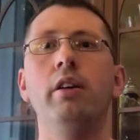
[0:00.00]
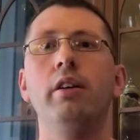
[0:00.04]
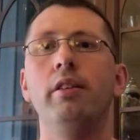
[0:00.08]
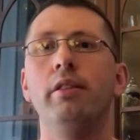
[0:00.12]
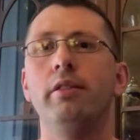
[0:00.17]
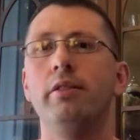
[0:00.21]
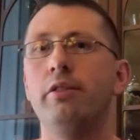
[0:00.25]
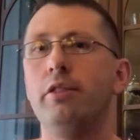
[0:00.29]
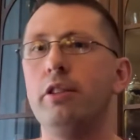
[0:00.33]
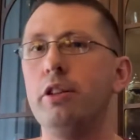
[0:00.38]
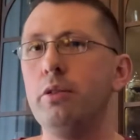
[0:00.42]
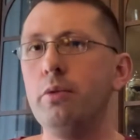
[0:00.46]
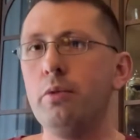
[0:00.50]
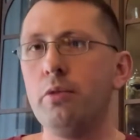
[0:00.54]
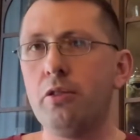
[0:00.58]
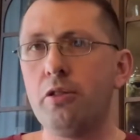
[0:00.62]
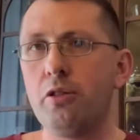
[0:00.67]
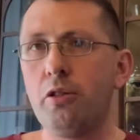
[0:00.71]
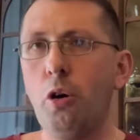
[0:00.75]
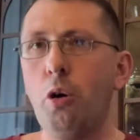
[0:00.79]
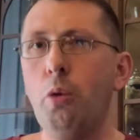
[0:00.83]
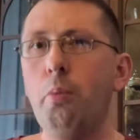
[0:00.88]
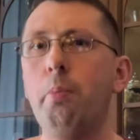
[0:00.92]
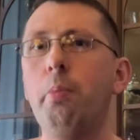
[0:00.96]
to use
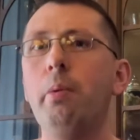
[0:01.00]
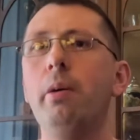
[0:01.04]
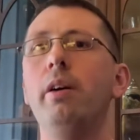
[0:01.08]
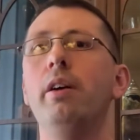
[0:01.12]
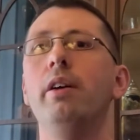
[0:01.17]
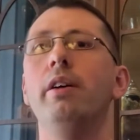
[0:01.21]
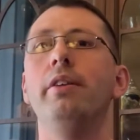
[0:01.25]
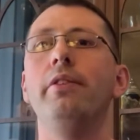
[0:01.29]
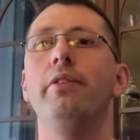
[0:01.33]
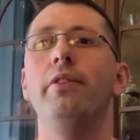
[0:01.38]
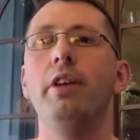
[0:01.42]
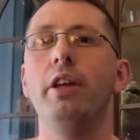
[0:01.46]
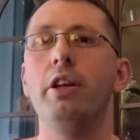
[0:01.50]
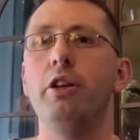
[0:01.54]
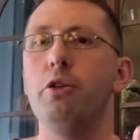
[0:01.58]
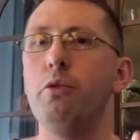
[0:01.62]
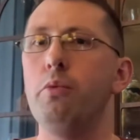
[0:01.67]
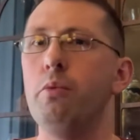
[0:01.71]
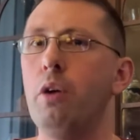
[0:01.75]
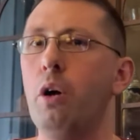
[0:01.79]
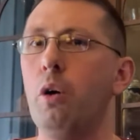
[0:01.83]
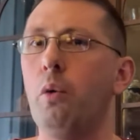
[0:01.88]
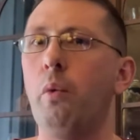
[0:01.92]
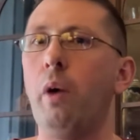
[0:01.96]
soap, then you
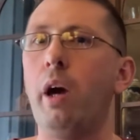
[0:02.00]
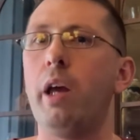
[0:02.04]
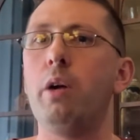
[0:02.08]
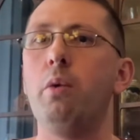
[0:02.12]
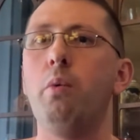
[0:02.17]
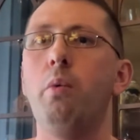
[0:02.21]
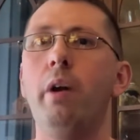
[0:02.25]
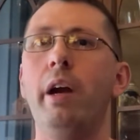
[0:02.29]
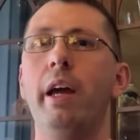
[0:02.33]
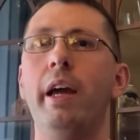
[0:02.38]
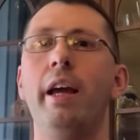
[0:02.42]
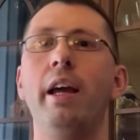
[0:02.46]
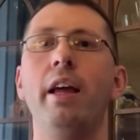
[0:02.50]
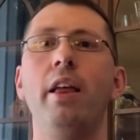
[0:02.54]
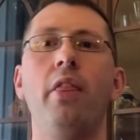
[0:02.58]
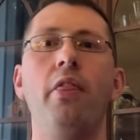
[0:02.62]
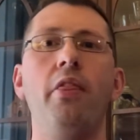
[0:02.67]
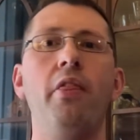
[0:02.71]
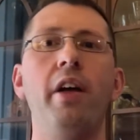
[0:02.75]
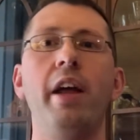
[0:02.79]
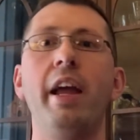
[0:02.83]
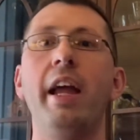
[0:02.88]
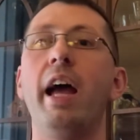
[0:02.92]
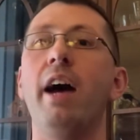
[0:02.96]
know right away
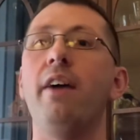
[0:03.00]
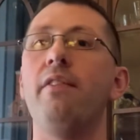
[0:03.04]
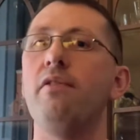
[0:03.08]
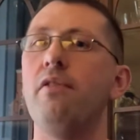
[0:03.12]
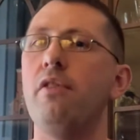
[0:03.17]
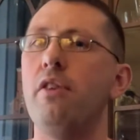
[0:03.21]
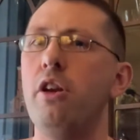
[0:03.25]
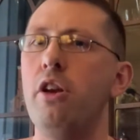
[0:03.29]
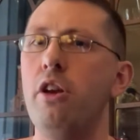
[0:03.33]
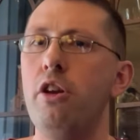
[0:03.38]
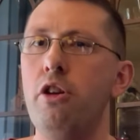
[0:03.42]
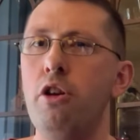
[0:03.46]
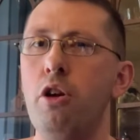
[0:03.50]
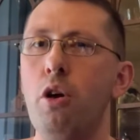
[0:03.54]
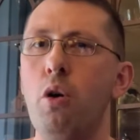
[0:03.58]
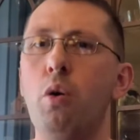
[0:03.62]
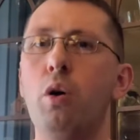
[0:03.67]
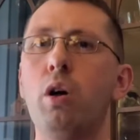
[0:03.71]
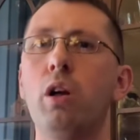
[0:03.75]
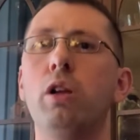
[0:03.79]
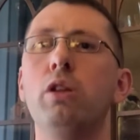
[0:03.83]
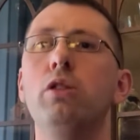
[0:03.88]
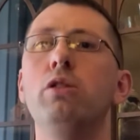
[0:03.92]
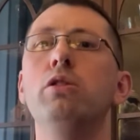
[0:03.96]
they have no
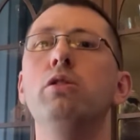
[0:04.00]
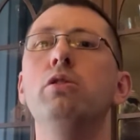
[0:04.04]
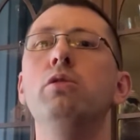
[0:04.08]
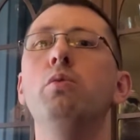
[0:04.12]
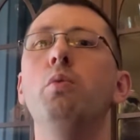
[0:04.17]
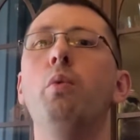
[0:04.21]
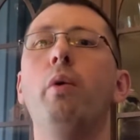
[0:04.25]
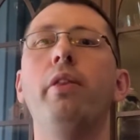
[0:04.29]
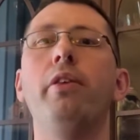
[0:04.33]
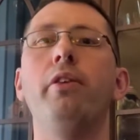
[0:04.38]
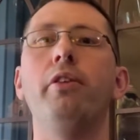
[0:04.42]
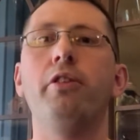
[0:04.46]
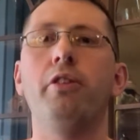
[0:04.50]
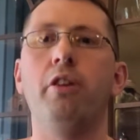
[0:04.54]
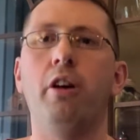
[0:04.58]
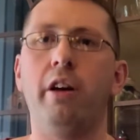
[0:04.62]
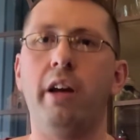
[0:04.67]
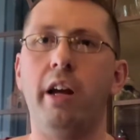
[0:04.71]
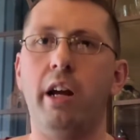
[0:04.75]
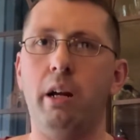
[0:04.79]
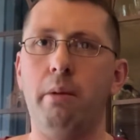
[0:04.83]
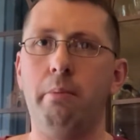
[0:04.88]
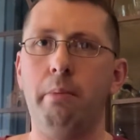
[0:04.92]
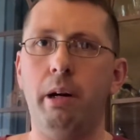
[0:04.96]
clue what they're
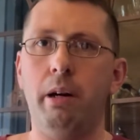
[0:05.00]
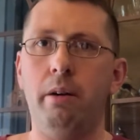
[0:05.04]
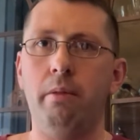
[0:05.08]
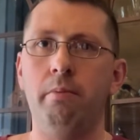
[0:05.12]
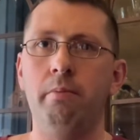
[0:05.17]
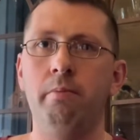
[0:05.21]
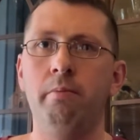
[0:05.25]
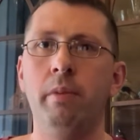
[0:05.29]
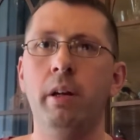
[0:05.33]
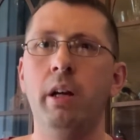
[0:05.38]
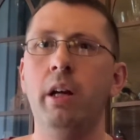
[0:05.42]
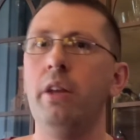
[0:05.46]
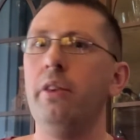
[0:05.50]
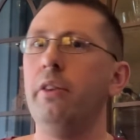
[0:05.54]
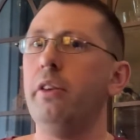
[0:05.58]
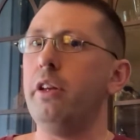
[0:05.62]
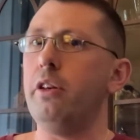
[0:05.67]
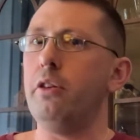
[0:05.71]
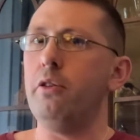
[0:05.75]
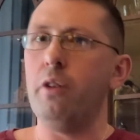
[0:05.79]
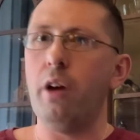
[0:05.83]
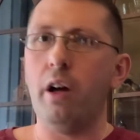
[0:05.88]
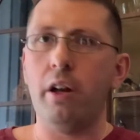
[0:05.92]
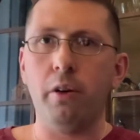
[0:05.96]
talking about. They
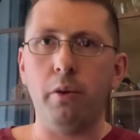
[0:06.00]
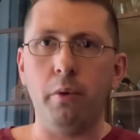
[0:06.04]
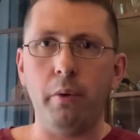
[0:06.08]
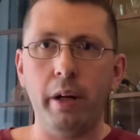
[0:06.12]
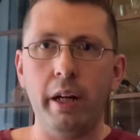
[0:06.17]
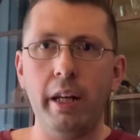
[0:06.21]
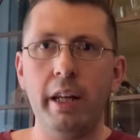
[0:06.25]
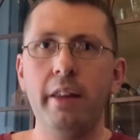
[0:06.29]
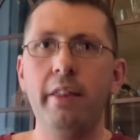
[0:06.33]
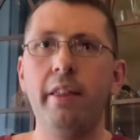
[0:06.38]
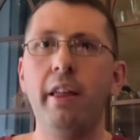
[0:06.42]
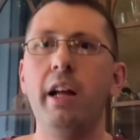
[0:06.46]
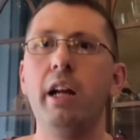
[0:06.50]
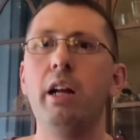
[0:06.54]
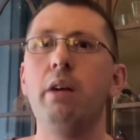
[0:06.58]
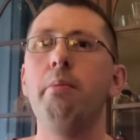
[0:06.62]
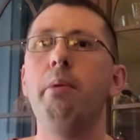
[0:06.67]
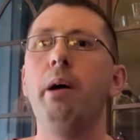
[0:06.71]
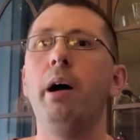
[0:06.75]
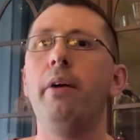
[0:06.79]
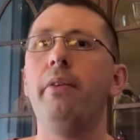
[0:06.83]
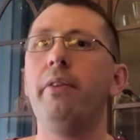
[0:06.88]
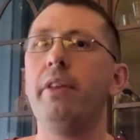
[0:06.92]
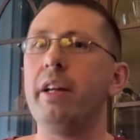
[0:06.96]
do not know anything
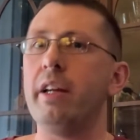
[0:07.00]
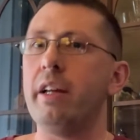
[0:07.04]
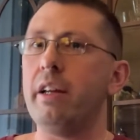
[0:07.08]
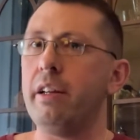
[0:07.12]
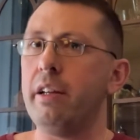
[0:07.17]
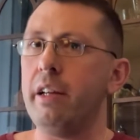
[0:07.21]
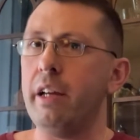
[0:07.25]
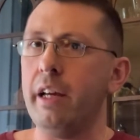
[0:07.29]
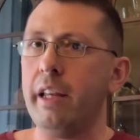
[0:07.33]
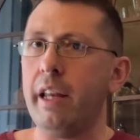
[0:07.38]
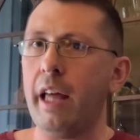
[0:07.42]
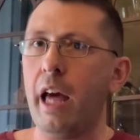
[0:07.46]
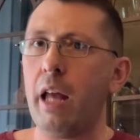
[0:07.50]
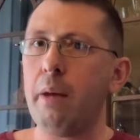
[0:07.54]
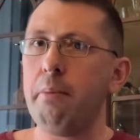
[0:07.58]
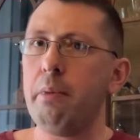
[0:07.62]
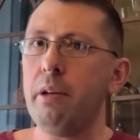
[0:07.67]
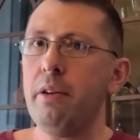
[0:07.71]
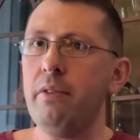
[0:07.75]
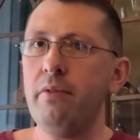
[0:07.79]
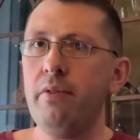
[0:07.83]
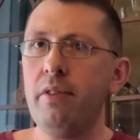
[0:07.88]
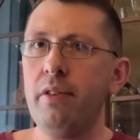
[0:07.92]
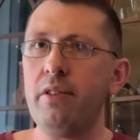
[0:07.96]
about the anatomy
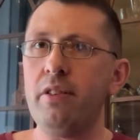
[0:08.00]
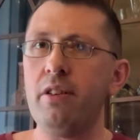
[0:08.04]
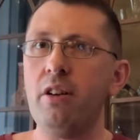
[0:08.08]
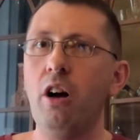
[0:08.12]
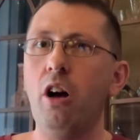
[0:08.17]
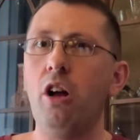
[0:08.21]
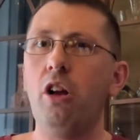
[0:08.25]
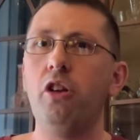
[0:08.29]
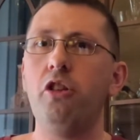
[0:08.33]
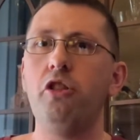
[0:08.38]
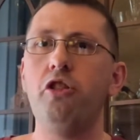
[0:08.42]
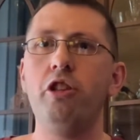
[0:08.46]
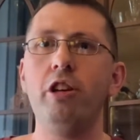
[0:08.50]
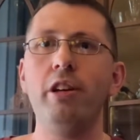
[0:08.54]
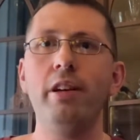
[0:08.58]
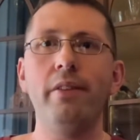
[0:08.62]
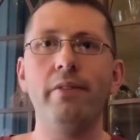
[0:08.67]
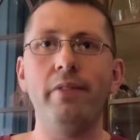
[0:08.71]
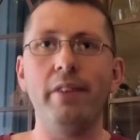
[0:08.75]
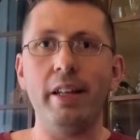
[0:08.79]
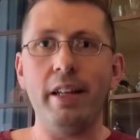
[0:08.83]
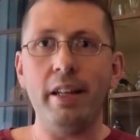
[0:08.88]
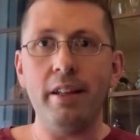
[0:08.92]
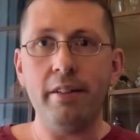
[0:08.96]
and physiology of
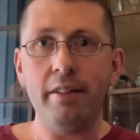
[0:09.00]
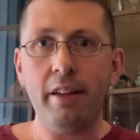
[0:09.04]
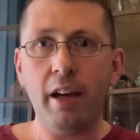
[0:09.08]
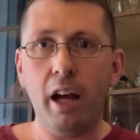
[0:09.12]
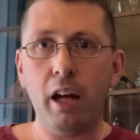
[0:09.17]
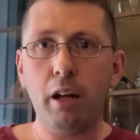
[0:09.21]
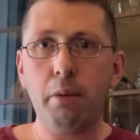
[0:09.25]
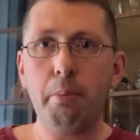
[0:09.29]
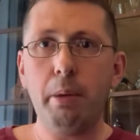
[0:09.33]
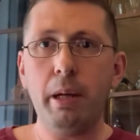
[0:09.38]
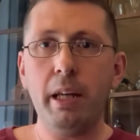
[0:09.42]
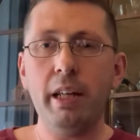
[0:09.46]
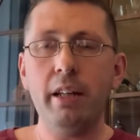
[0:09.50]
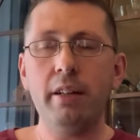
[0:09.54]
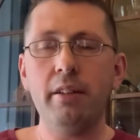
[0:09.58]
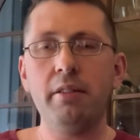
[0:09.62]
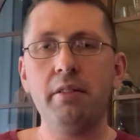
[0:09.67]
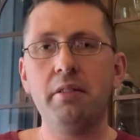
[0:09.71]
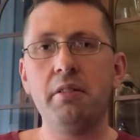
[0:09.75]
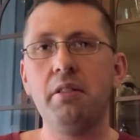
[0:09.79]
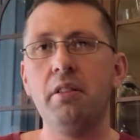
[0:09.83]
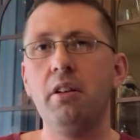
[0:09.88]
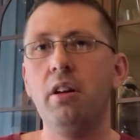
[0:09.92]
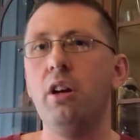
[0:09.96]
the intact
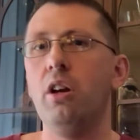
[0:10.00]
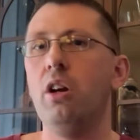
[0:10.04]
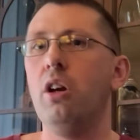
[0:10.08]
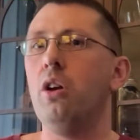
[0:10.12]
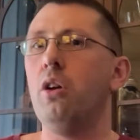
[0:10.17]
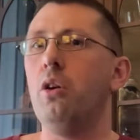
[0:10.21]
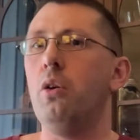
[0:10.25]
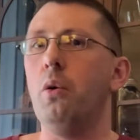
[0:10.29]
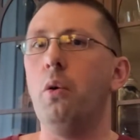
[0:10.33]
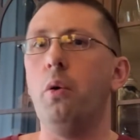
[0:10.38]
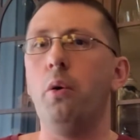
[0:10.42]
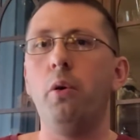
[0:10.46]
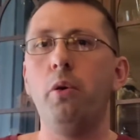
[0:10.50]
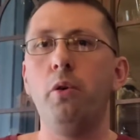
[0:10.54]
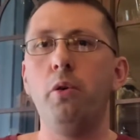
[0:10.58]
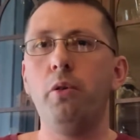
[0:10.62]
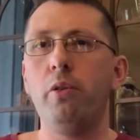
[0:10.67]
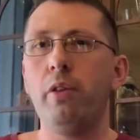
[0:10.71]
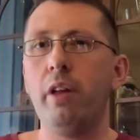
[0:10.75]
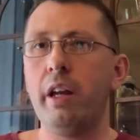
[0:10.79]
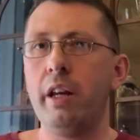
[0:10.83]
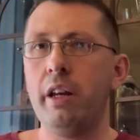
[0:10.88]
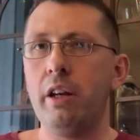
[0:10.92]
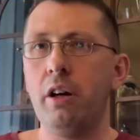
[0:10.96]
penis, nor do
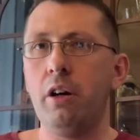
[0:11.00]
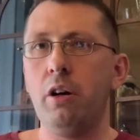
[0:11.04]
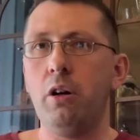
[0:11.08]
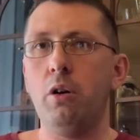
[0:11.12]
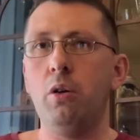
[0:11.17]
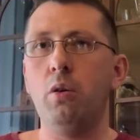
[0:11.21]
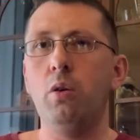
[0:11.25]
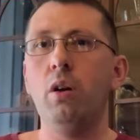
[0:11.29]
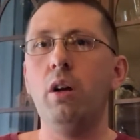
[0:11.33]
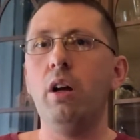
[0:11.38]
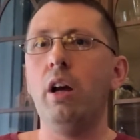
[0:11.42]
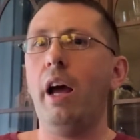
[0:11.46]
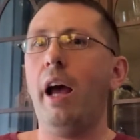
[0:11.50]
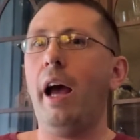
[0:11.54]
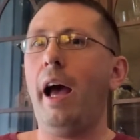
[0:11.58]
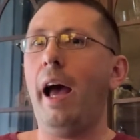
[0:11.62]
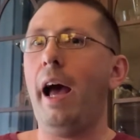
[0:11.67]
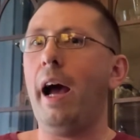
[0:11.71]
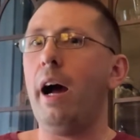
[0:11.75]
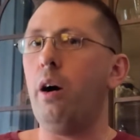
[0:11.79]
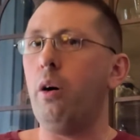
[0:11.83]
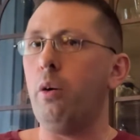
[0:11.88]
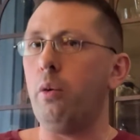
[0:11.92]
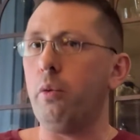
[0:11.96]
they know
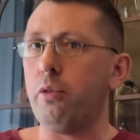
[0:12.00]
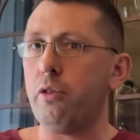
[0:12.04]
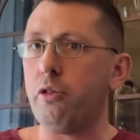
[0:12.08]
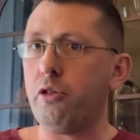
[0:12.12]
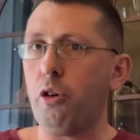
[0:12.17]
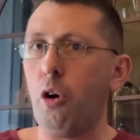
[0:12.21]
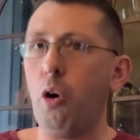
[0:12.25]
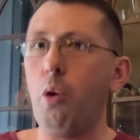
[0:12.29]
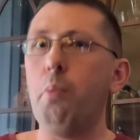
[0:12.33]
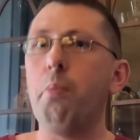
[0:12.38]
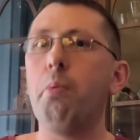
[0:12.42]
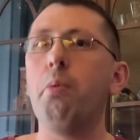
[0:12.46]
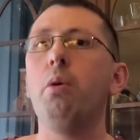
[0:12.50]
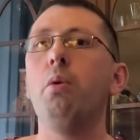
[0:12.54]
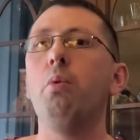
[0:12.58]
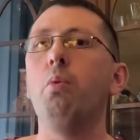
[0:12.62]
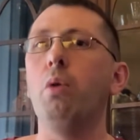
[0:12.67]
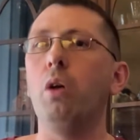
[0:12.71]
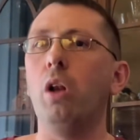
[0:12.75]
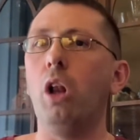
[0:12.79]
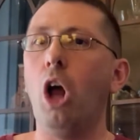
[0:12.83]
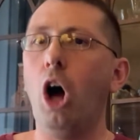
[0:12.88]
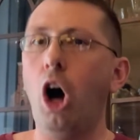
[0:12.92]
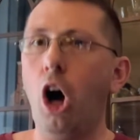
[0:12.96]
how soap
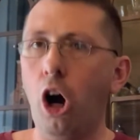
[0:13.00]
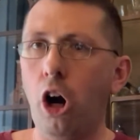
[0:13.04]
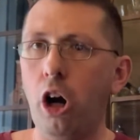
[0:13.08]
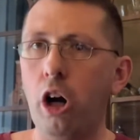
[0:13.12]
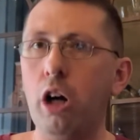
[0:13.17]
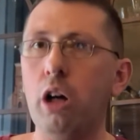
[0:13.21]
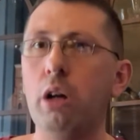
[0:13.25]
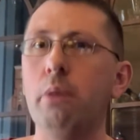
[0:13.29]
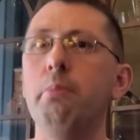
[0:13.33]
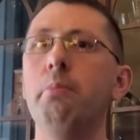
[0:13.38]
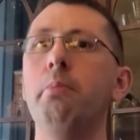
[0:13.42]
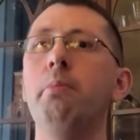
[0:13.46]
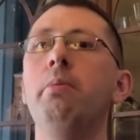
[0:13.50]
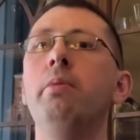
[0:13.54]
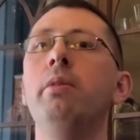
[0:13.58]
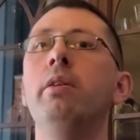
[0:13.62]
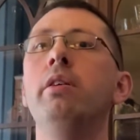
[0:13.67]
will harm